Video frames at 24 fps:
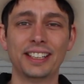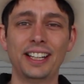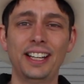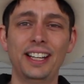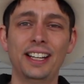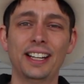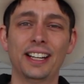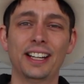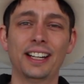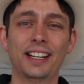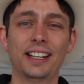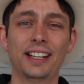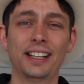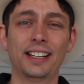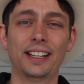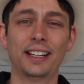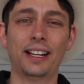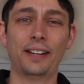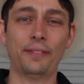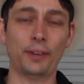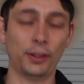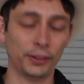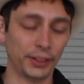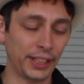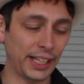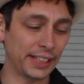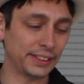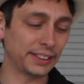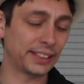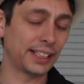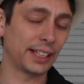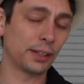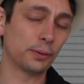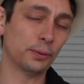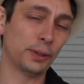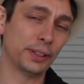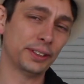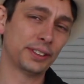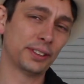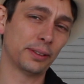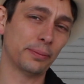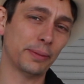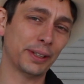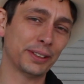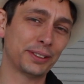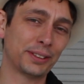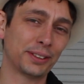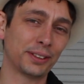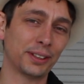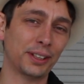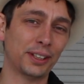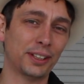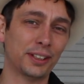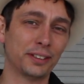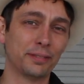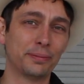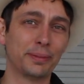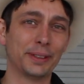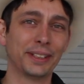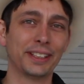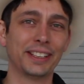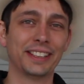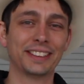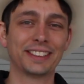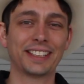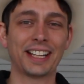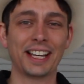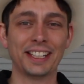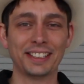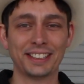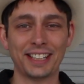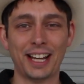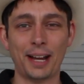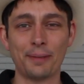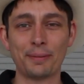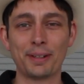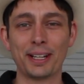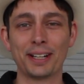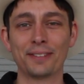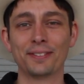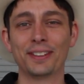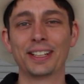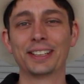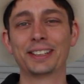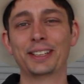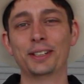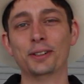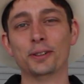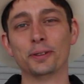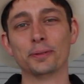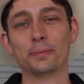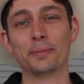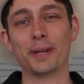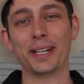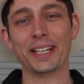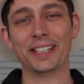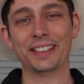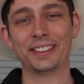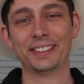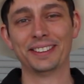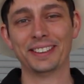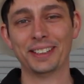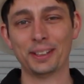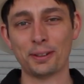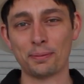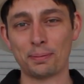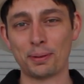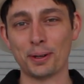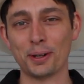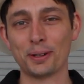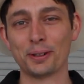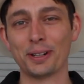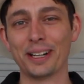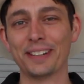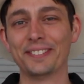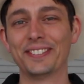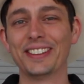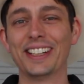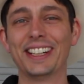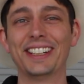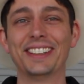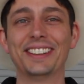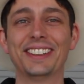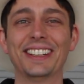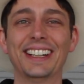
Uh, I've only had to take one semester off, but it's, it's, I'm kind of like the old man in the program now.